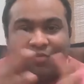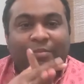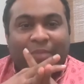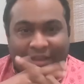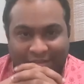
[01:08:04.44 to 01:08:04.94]

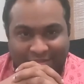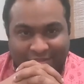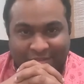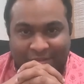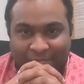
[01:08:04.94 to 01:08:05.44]

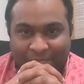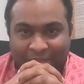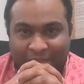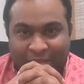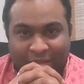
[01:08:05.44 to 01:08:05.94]
filmmakers.
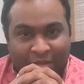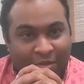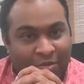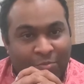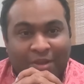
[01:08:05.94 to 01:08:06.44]

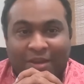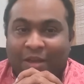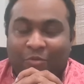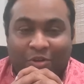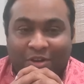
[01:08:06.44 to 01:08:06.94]
You might
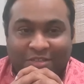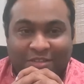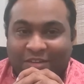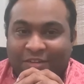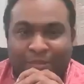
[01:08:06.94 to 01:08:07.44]
have already
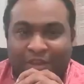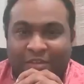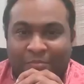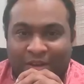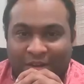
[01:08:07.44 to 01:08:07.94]
started
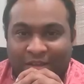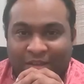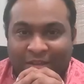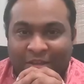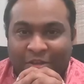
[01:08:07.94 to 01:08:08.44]
making money.
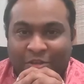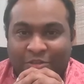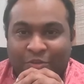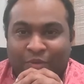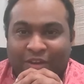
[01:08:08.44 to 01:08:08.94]

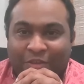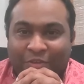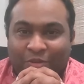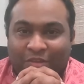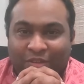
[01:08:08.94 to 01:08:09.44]
So when are
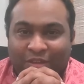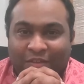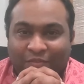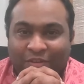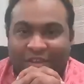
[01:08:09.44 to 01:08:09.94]
you giving
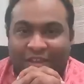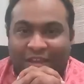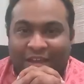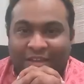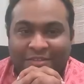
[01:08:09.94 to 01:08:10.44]

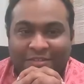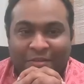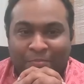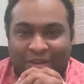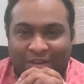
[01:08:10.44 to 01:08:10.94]
FTII
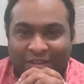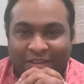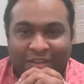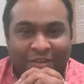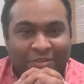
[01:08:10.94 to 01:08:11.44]
some
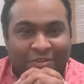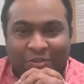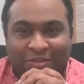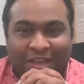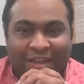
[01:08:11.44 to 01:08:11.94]
money
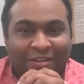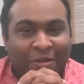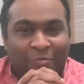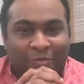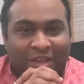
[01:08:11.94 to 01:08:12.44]
so
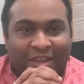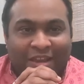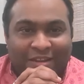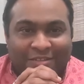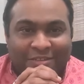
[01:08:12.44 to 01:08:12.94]
that we
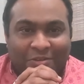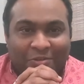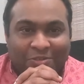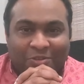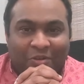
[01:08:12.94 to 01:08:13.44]
can
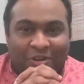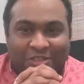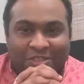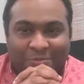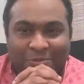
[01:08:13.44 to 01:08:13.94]
institute
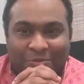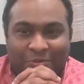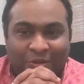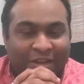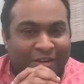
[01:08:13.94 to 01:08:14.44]
scholarships
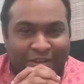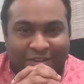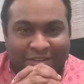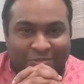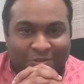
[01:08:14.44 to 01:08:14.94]
to
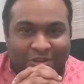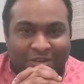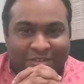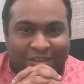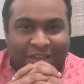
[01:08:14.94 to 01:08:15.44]
needy
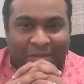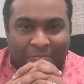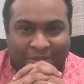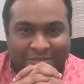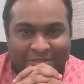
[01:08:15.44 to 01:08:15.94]
students in the
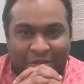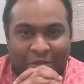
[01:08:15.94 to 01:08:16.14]
campus?